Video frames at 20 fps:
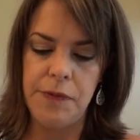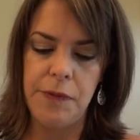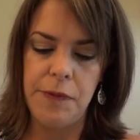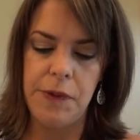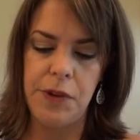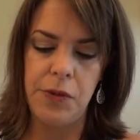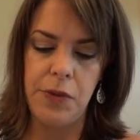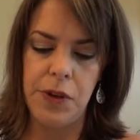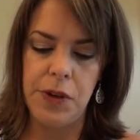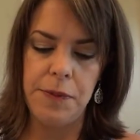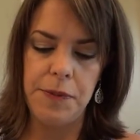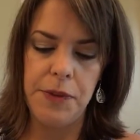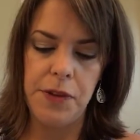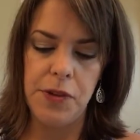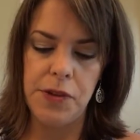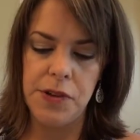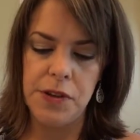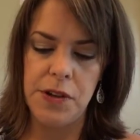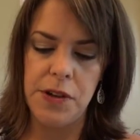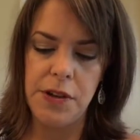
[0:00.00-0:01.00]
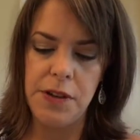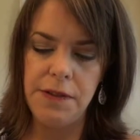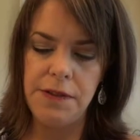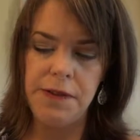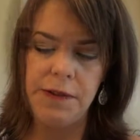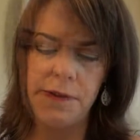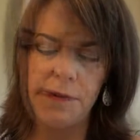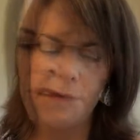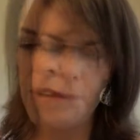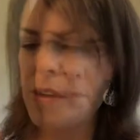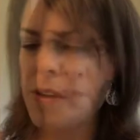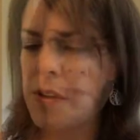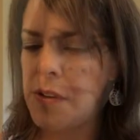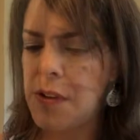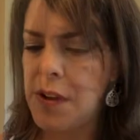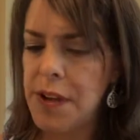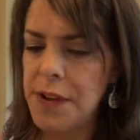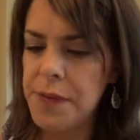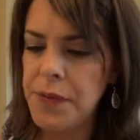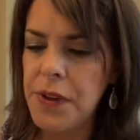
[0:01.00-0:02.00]
let me wipe those off. All
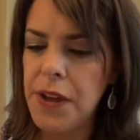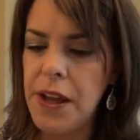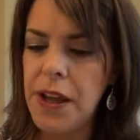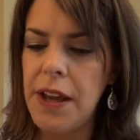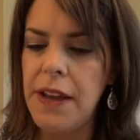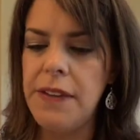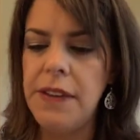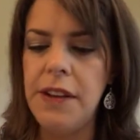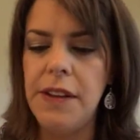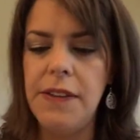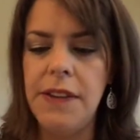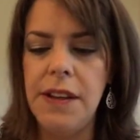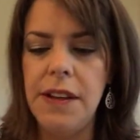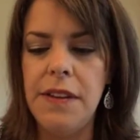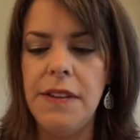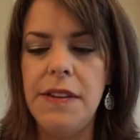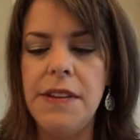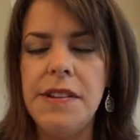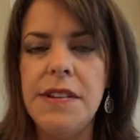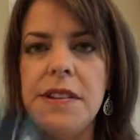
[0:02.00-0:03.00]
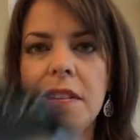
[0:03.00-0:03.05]
right, and then this